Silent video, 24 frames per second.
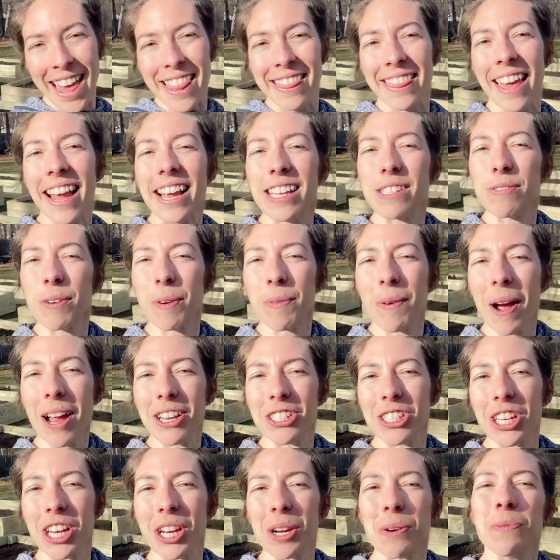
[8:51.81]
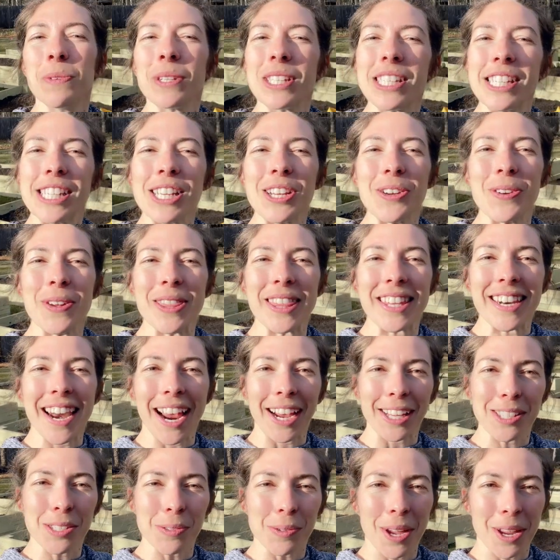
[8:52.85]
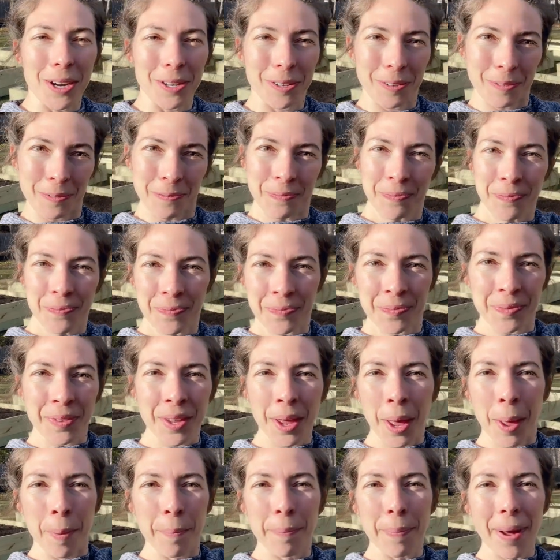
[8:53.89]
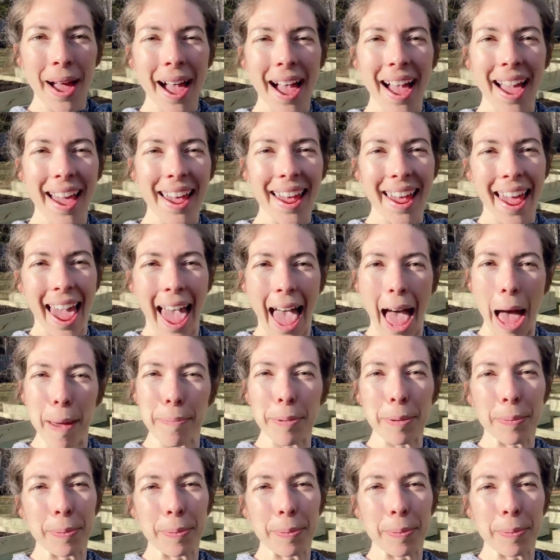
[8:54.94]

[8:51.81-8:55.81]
Thanks for watching. We'll see you in the next one. Bye. Happy